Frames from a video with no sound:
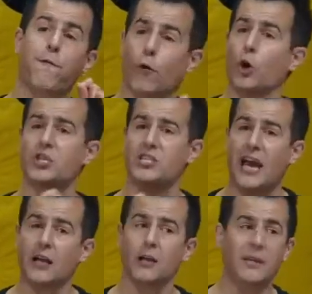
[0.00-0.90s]
first
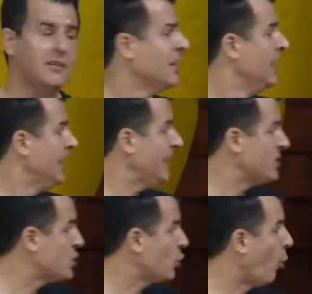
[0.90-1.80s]
element,
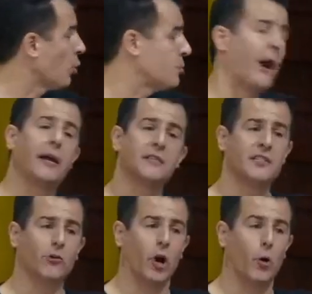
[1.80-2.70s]
it's scores bracket
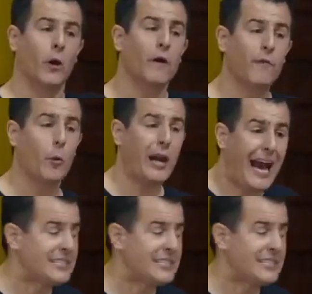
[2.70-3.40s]
0. If I want to